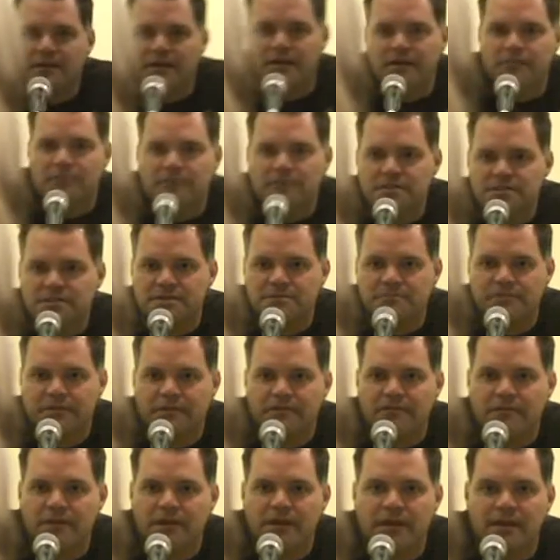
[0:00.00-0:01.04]
Like, what does this mean
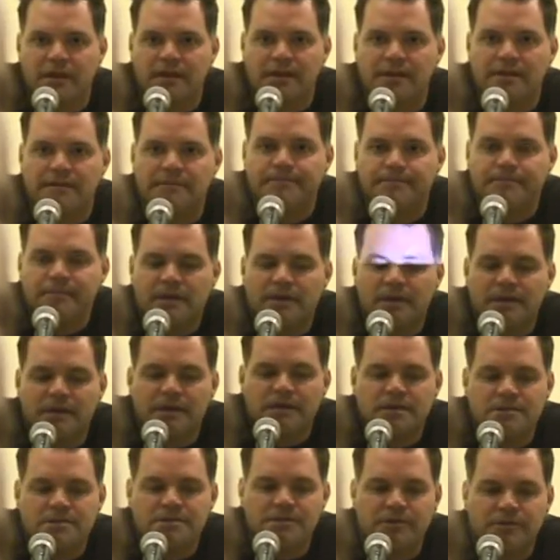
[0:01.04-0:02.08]
for Nicky?
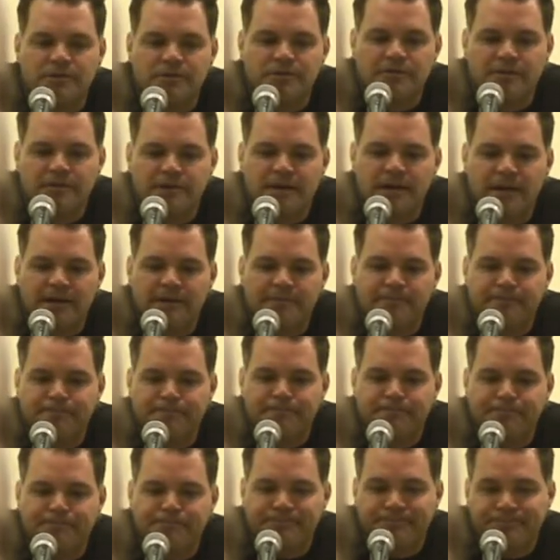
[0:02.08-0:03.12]
So, um,
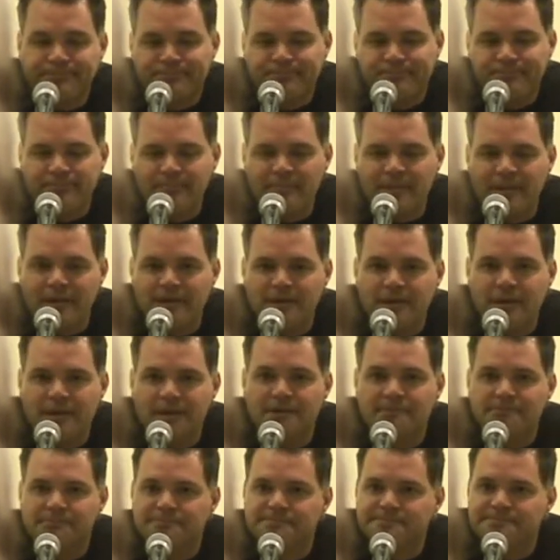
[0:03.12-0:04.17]
yeah.
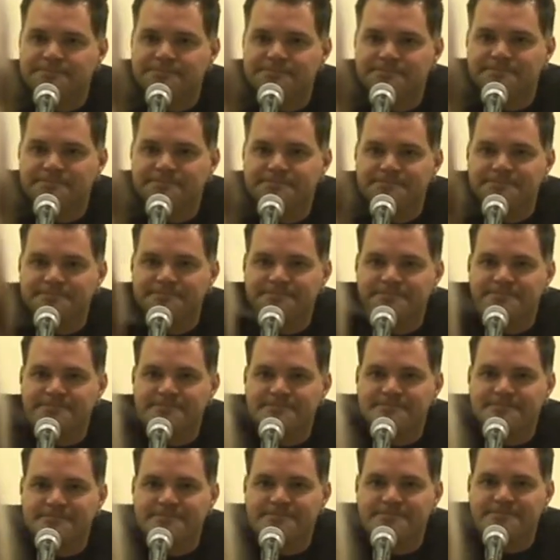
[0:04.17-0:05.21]

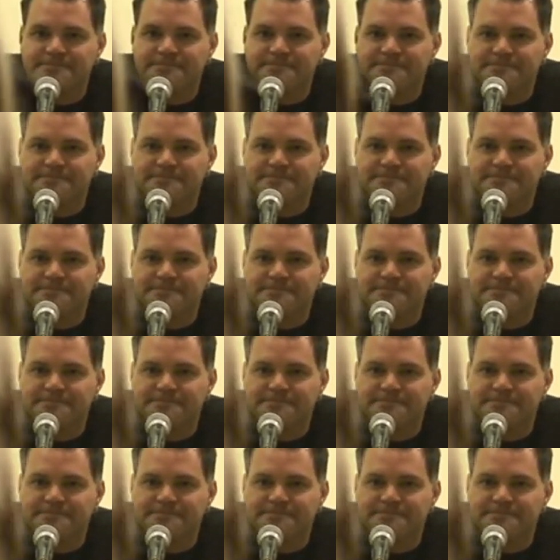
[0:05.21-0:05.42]
So no